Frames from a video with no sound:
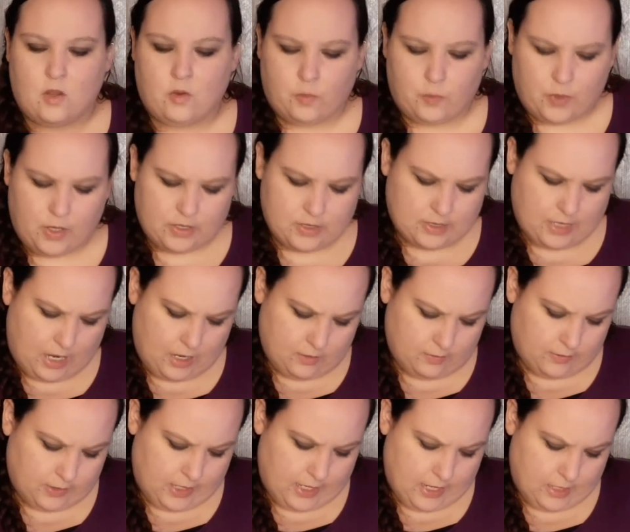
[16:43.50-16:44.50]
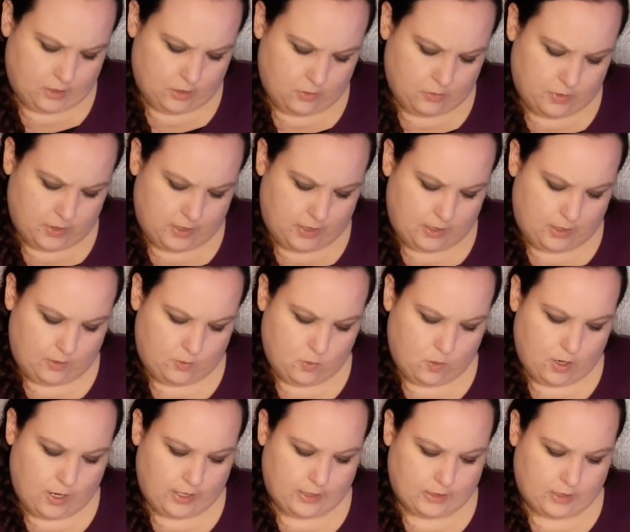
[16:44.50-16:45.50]
Well, it's kind of a yellowy
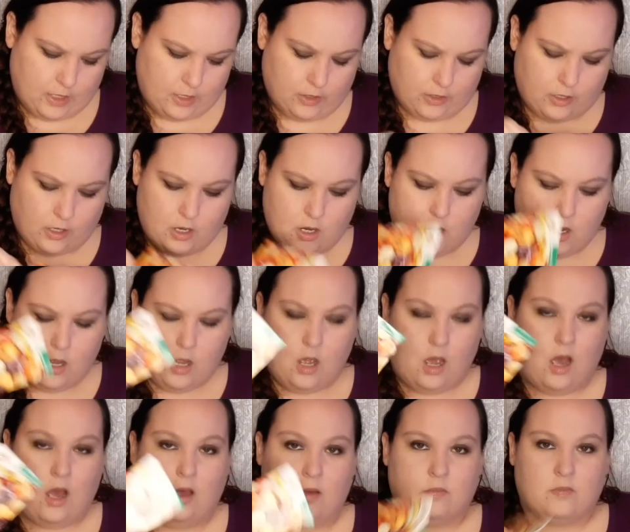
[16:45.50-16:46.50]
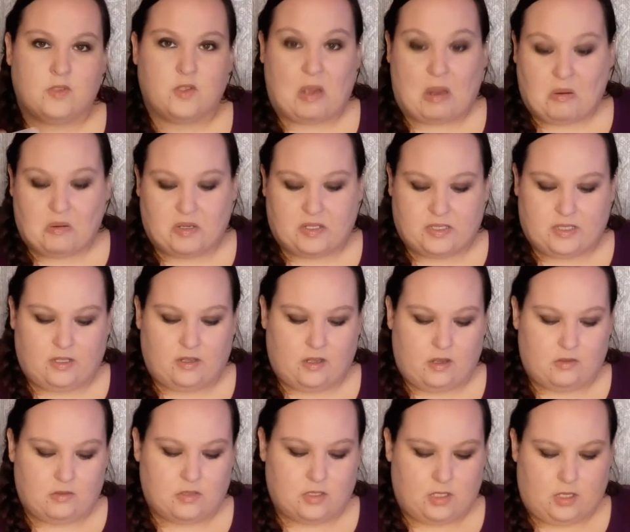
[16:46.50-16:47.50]
white color. So I want to see
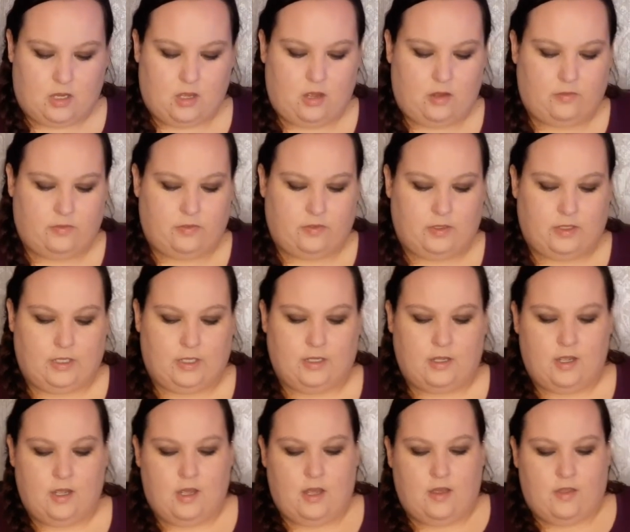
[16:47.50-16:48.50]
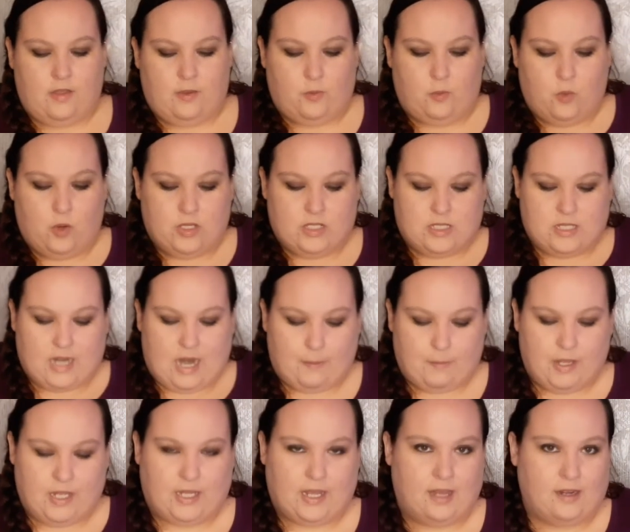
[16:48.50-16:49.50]
those. Hopefully the ones that I
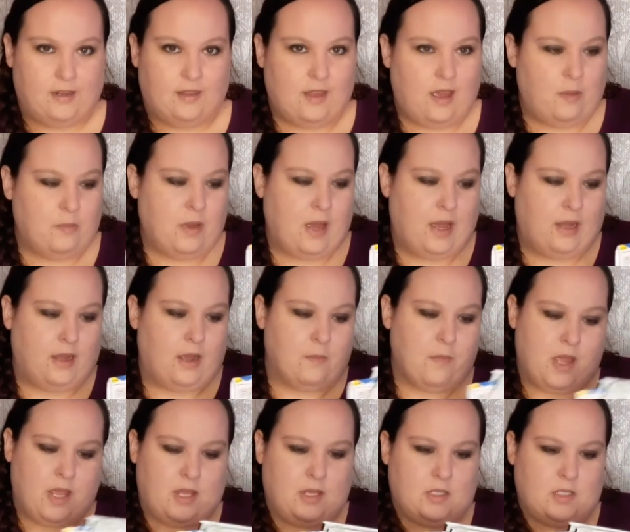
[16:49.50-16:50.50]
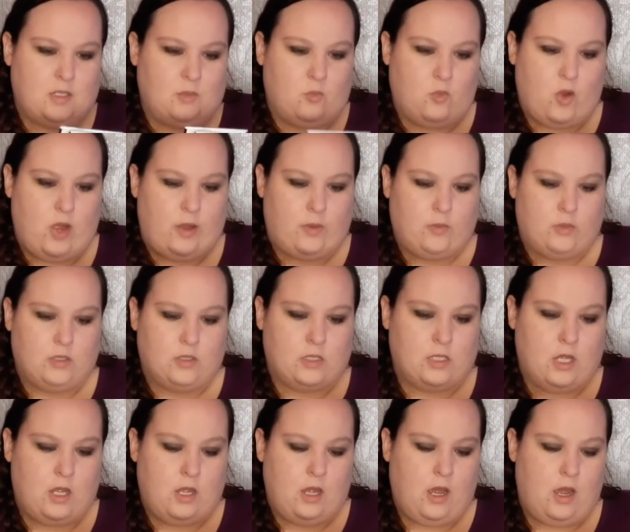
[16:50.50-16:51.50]
pick out of that pack, I might get some white ones.
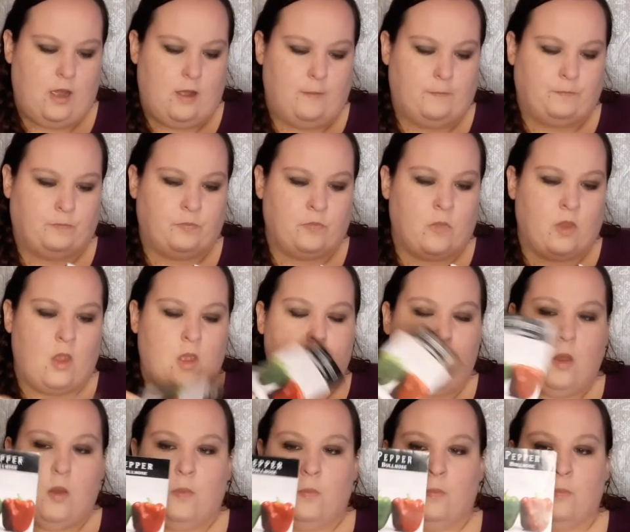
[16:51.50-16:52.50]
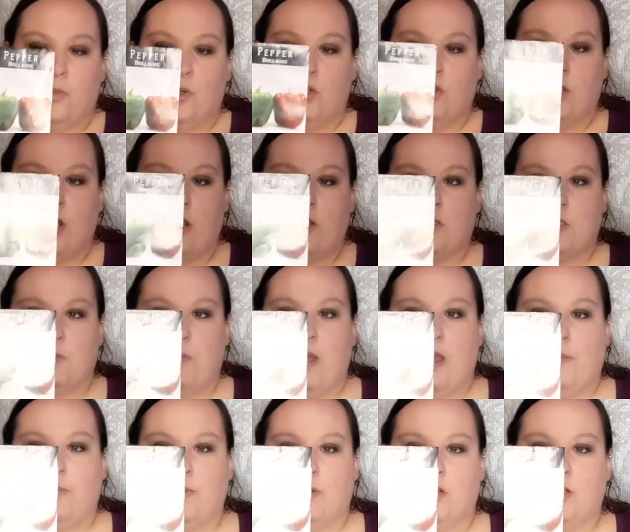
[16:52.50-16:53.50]
Bullnose
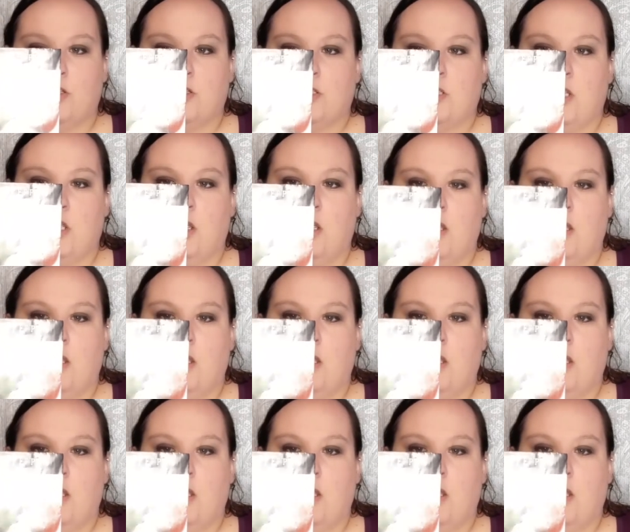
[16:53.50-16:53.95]
peppers.